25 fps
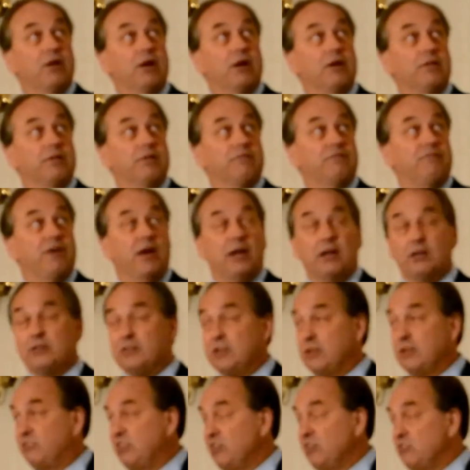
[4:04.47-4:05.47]
uh, the final
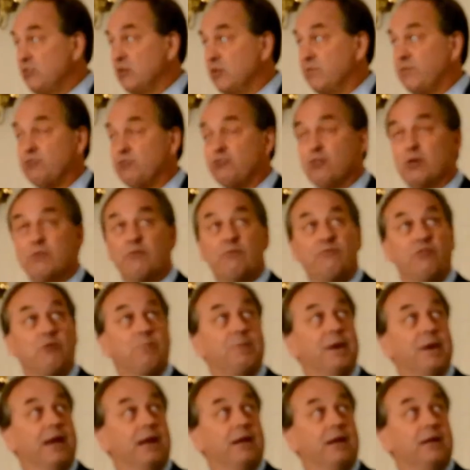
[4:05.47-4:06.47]
decision of the Joint Review
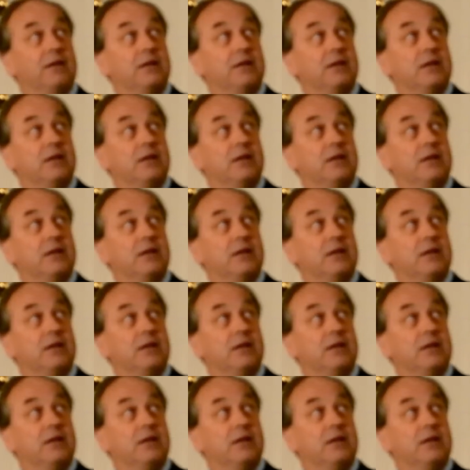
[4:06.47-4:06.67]
Panel,